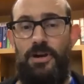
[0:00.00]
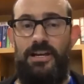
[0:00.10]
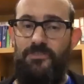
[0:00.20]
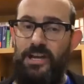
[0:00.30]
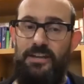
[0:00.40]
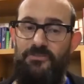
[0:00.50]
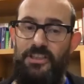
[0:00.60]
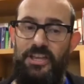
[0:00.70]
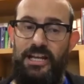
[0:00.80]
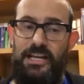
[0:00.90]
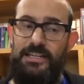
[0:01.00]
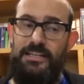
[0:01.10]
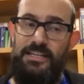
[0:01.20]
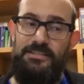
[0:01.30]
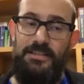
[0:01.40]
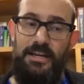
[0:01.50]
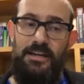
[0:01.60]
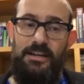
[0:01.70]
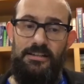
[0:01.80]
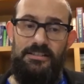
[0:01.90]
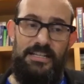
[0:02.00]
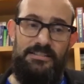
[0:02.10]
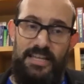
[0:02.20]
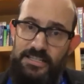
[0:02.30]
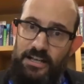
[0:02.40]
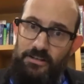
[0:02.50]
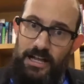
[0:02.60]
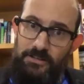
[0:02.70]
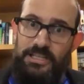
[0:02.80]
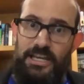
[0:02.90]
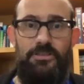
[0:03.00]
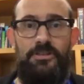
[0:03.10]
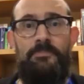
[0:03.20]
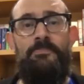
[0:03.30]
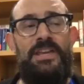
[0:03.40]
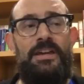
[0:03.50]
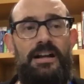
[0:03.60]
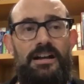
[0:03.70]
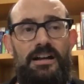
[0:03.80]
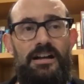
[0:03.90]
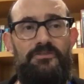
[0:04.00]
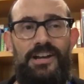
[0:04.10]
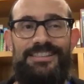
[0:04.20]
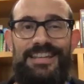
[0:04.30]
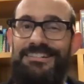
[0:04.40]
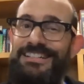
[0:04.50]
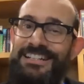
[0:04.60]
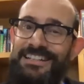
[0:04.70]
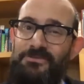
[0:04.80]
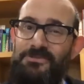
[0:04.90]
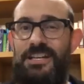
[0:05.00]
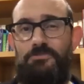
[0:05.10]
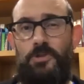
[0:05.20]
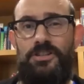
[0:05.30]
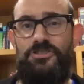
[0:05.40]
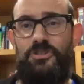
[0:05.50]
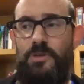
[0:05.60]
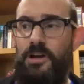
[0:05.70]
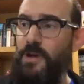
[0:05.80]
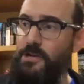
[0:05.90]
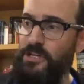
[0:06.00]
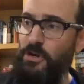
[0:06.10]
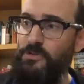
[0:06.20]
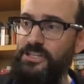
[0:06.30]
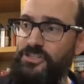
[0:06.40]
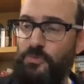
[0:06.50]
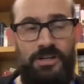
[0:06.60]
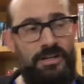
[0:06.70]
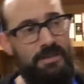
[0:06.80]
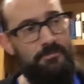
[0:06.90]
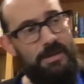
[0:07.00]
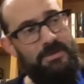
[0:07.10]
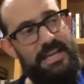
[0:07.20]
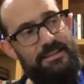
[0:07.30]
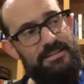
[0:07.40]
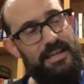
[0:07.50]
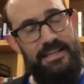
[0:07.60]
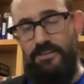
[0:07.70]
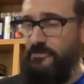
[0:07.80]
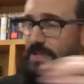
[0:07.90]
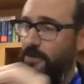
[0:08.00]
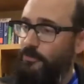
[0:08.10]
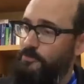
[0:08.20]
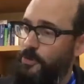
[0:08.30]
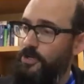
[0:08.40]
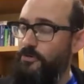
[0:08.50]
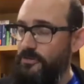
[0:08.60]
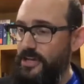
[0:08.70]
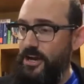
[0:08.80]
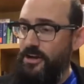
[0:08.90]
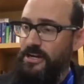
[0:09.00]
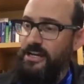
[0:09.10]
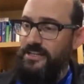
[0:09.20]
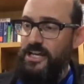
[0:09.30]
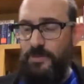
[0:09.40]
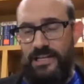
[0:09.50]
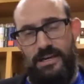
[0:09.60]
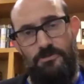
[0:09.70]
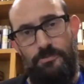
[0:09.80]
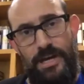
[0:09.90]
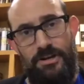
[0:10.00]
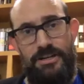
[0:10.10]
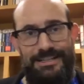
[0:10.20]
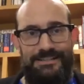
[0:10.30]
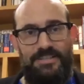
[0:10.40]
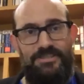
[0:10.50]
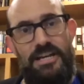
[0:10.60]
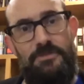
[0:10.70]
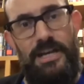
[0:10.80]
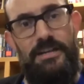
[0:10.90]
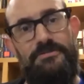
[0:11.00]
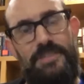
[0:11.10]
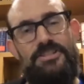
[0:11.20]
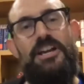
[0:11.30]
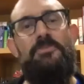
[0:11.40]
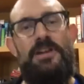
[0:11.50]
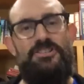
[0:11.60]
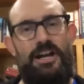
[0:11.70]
If I think an idea needs this, I'll tell them. If I think that one's not working so well, why don't we go with this one? Maybe take this idea from that one, put it over there. That'll make that one better. That's kind of my job.